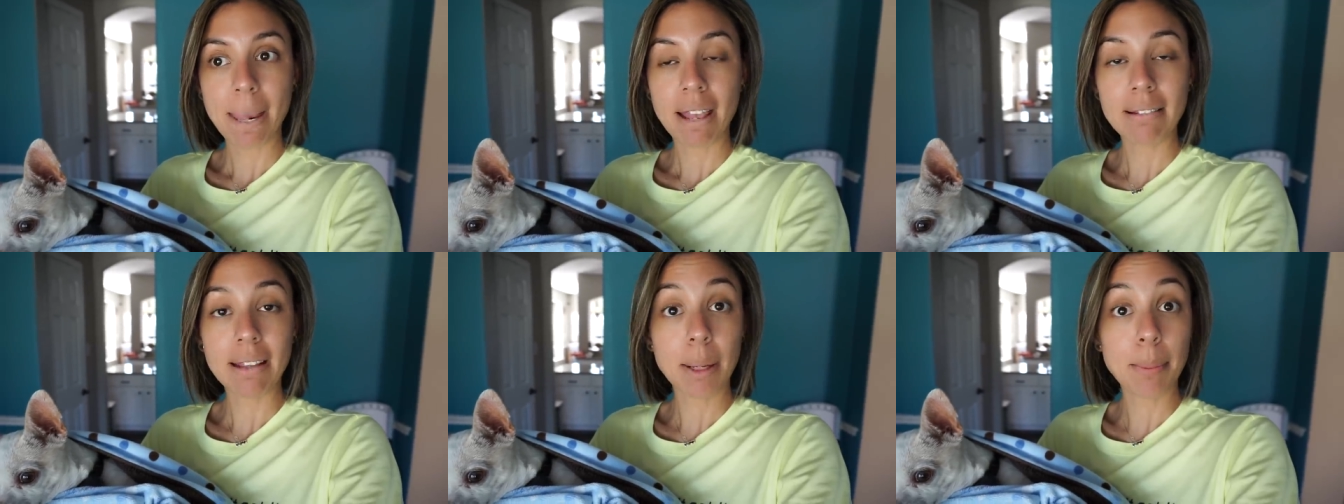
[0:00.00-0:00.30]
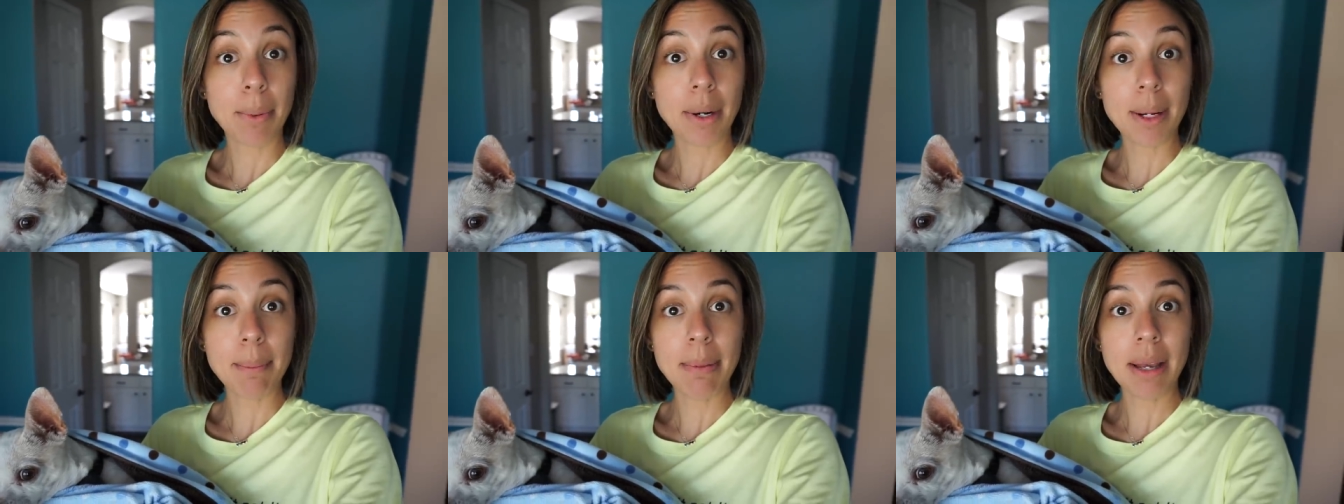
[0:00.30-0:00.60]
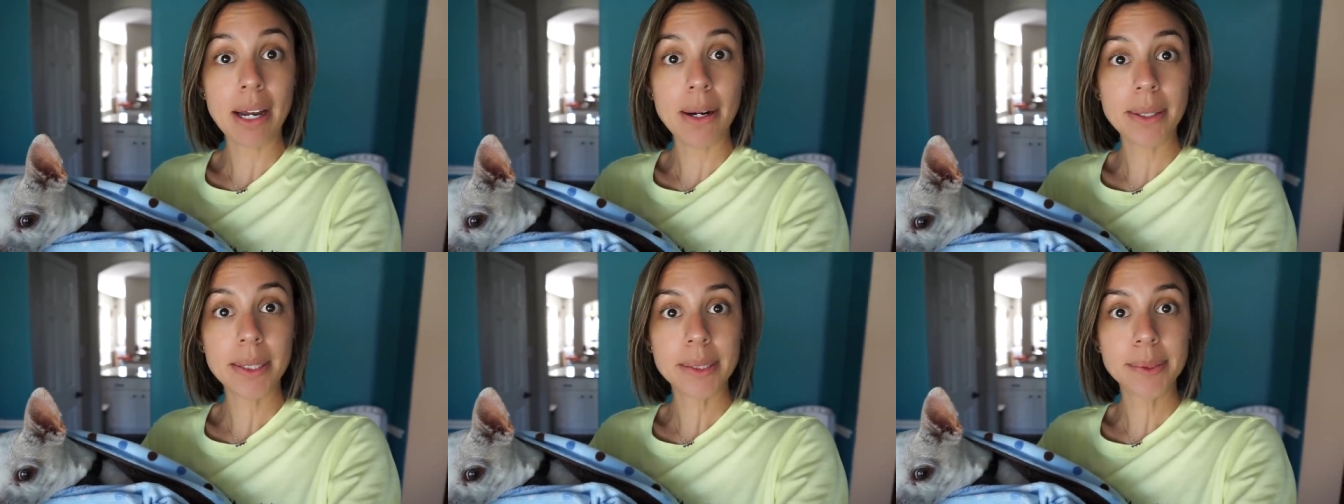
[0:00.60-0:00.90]
like brain
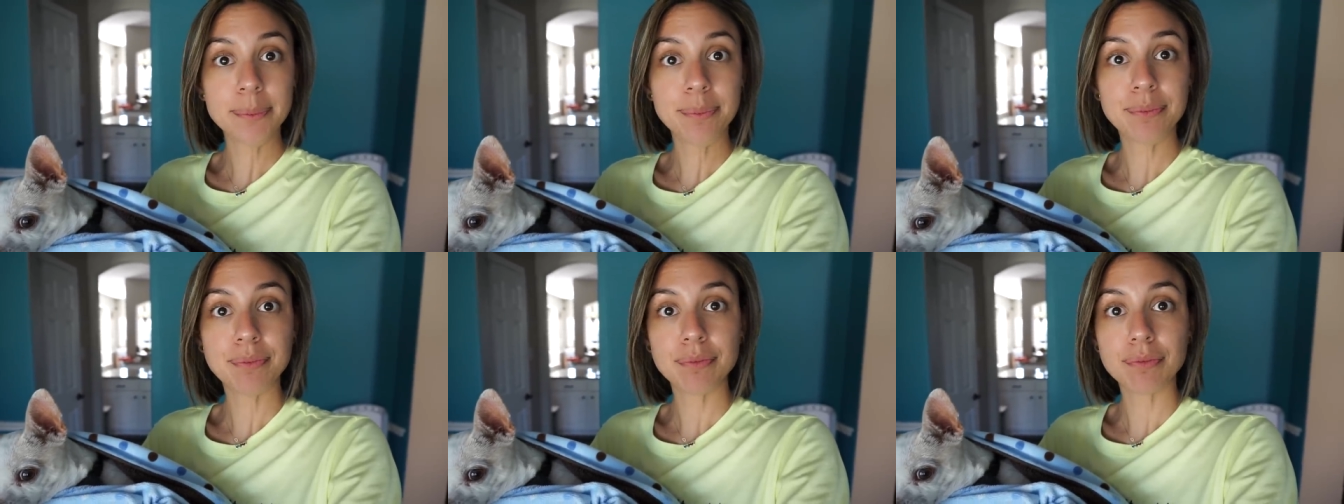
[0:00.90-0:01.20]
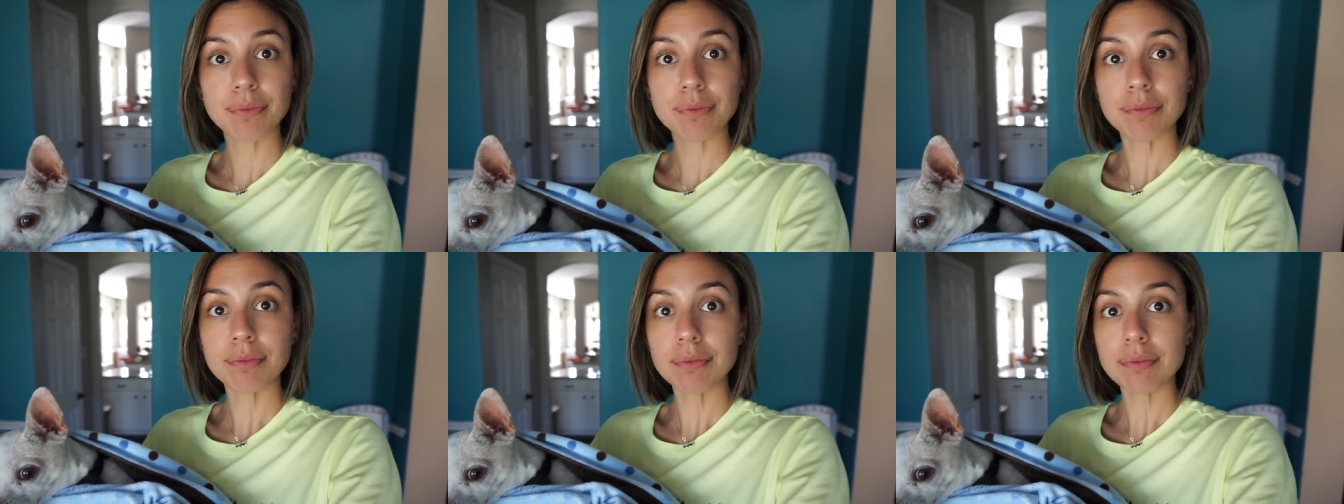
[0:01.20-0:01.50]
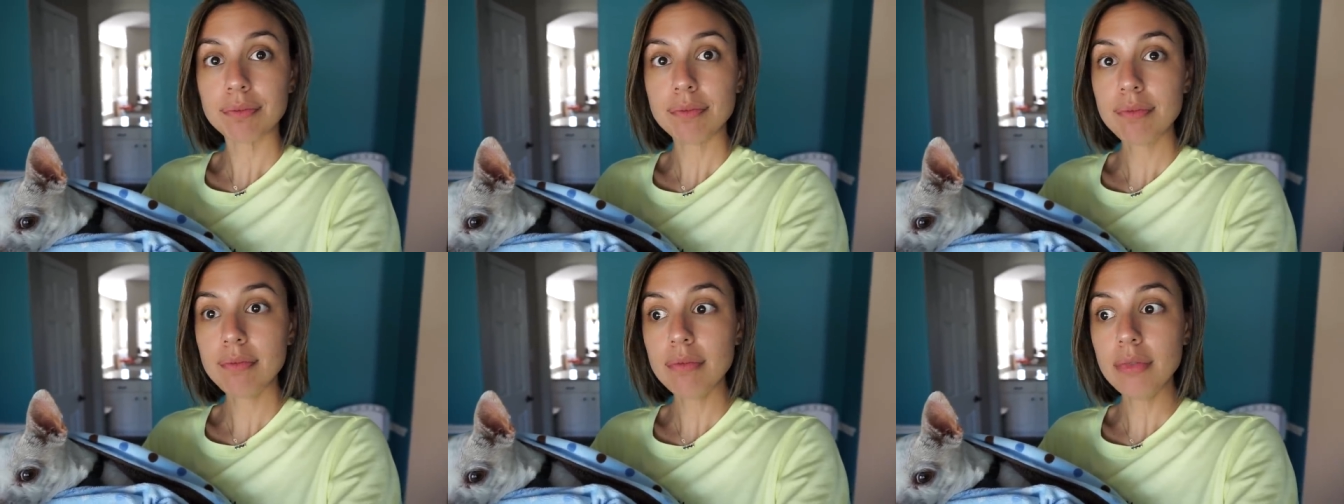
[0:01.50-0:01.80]
power
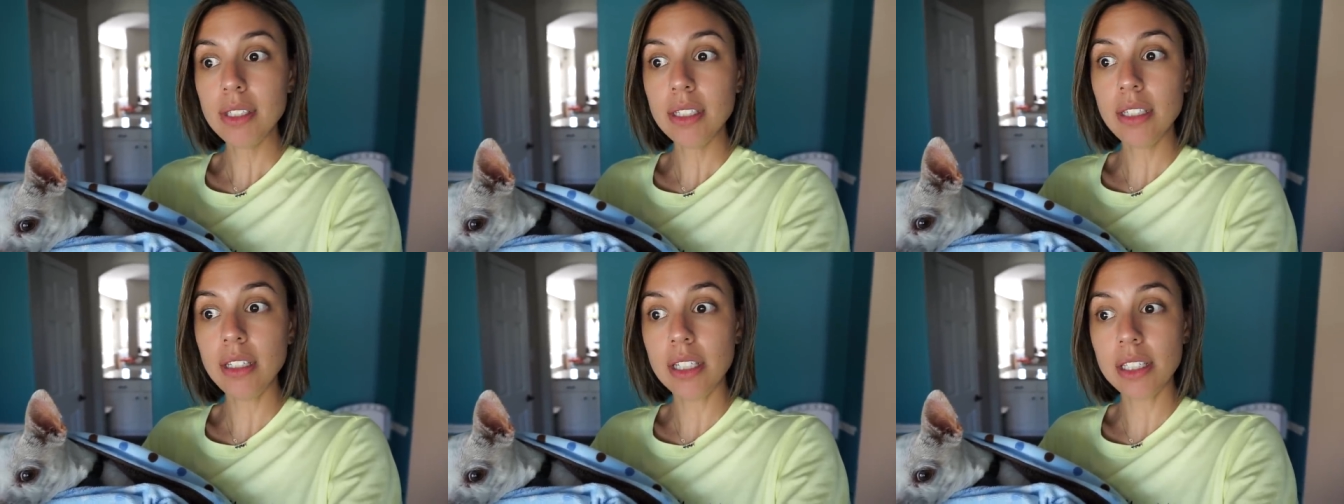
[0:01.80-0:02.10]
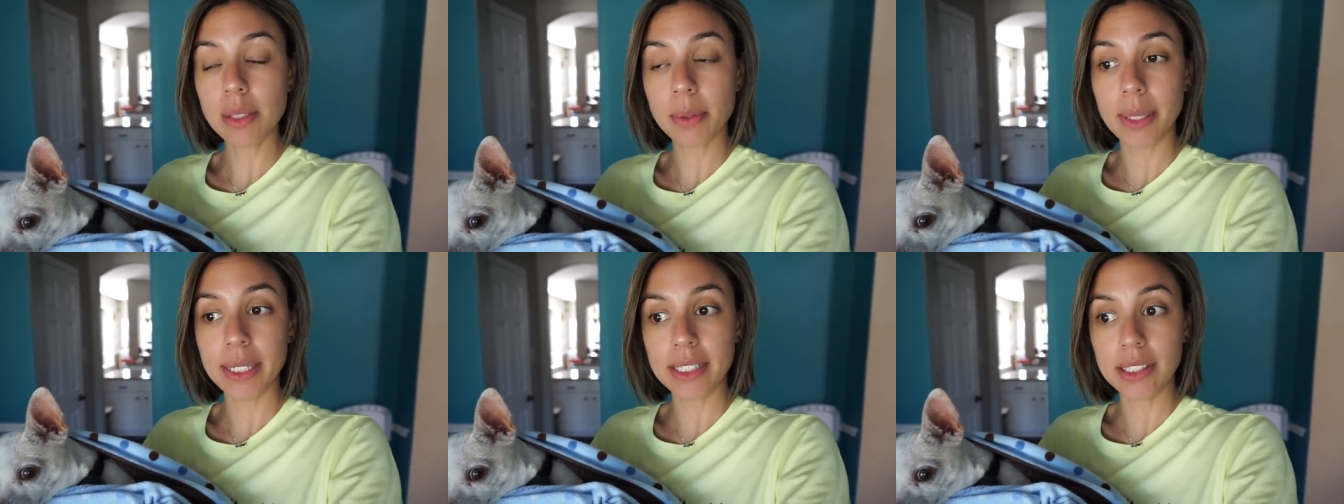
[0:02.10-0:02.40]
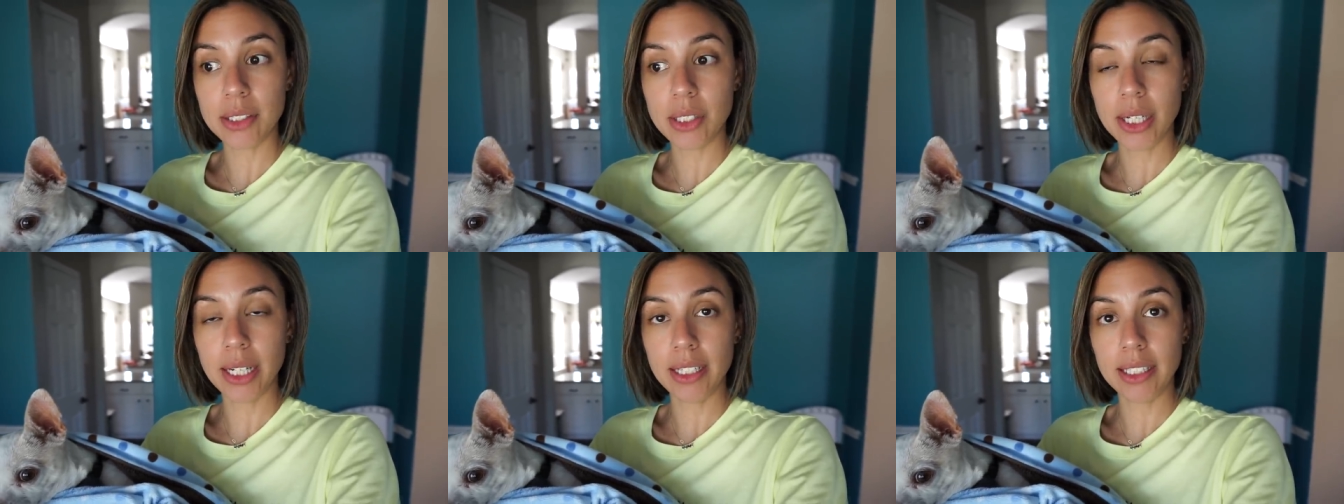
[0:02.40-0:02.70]
is quite
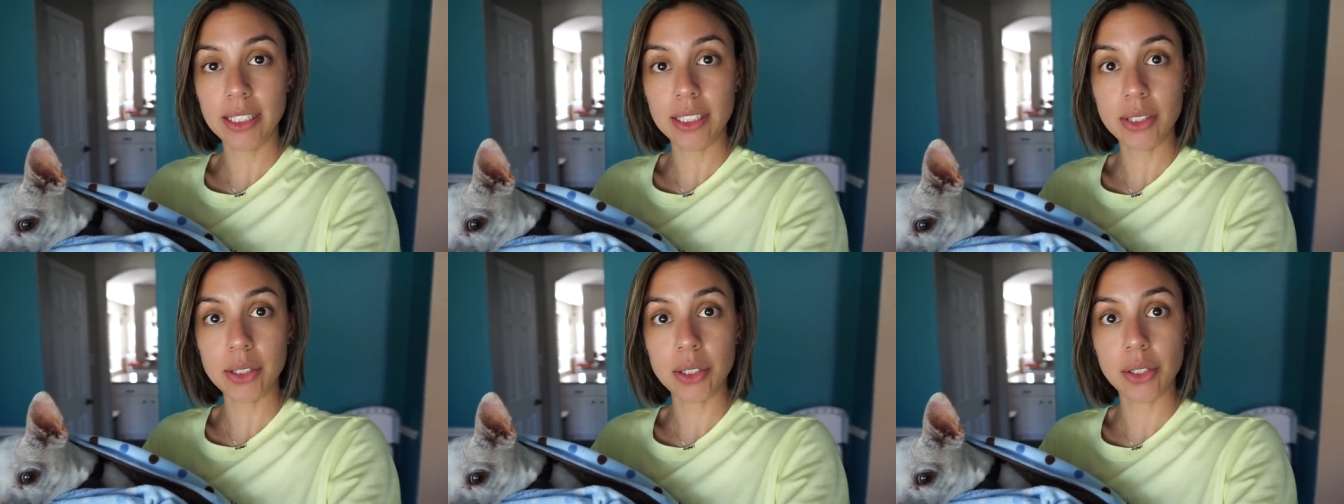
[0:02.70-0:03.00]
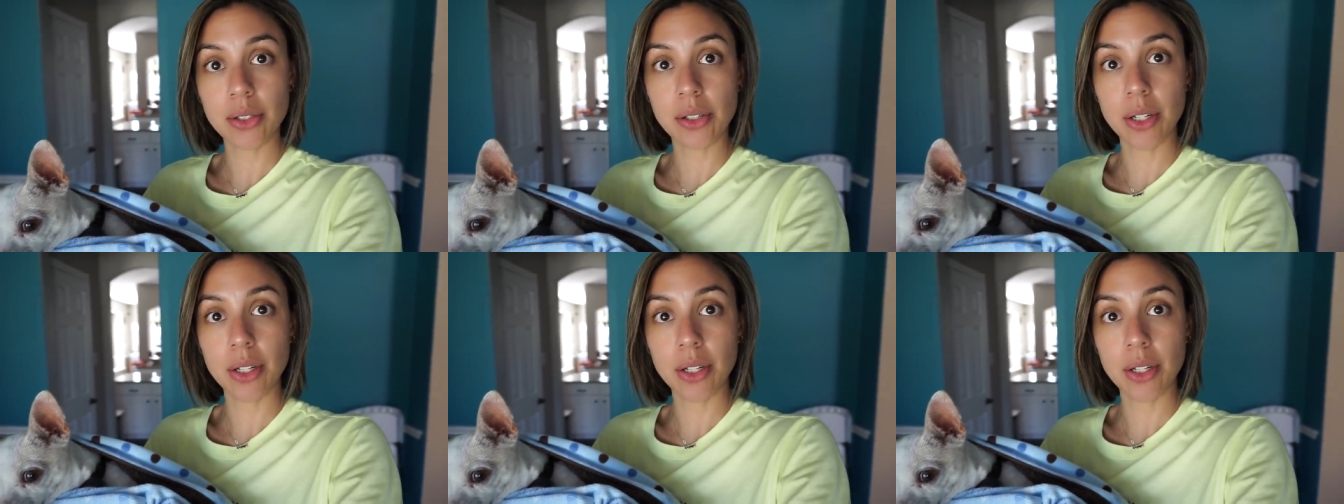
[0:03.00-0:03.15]
the challenge.